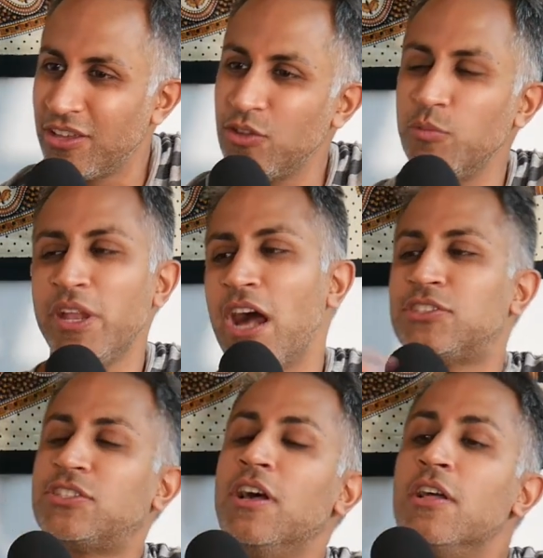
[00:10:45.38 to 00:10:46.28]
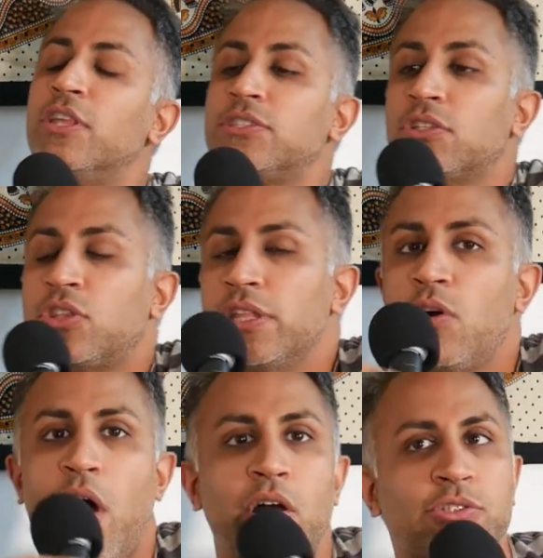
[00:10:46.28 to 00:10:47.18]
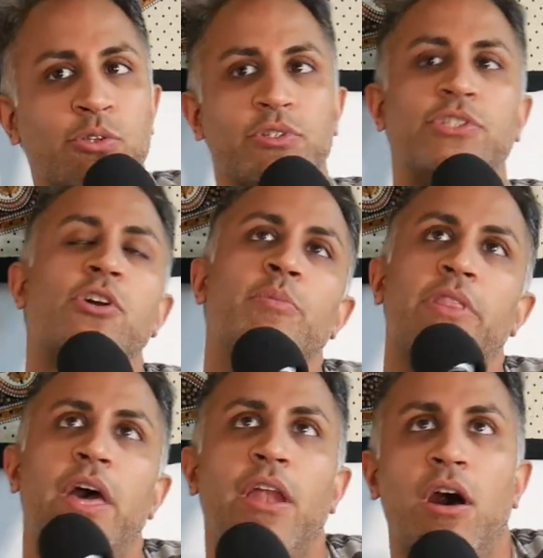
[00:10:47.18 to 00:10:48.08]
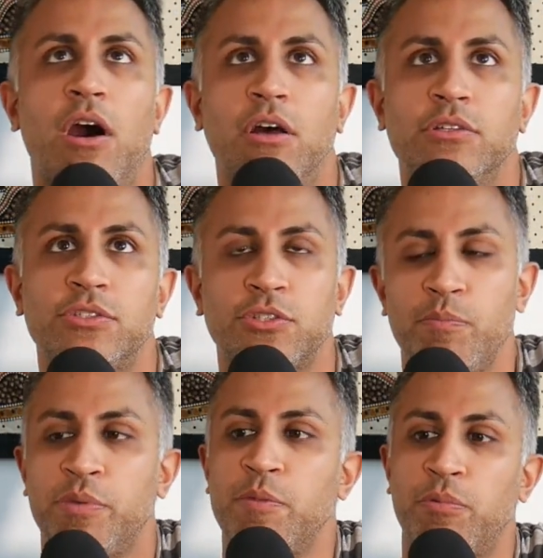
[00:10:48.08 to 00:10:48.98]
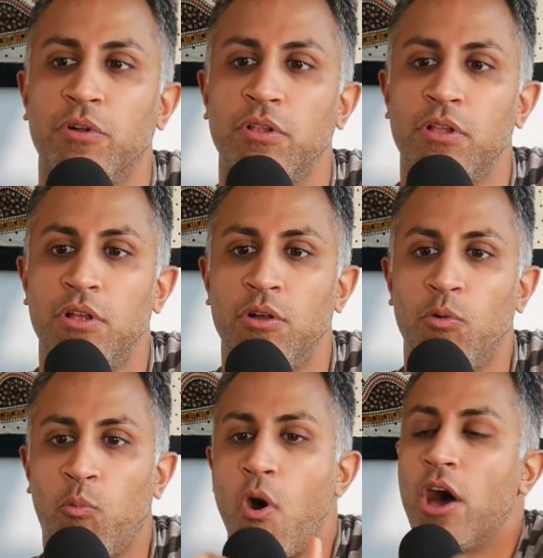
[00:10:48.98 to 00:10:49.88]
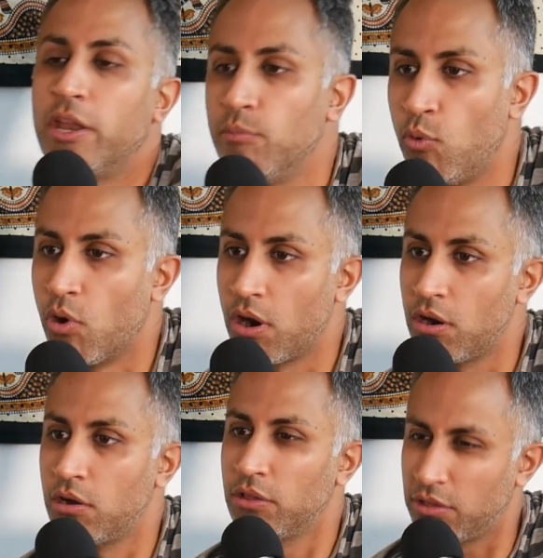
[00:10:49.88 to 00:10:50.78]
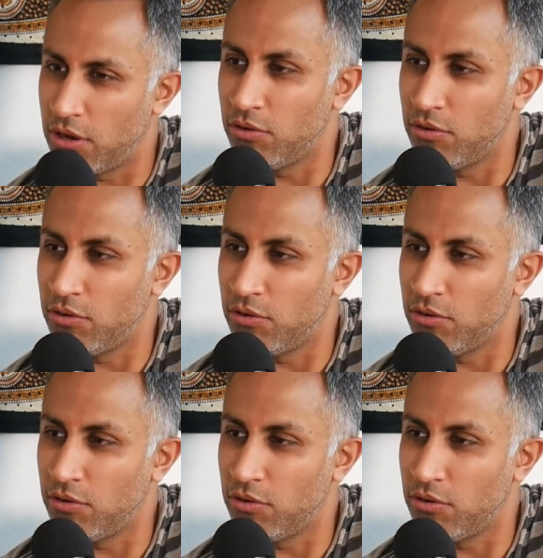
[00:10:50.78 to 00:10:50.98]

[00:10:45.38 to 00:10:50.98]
You know what I mean? This is the thing, though. I also determined that some people want it more. You know?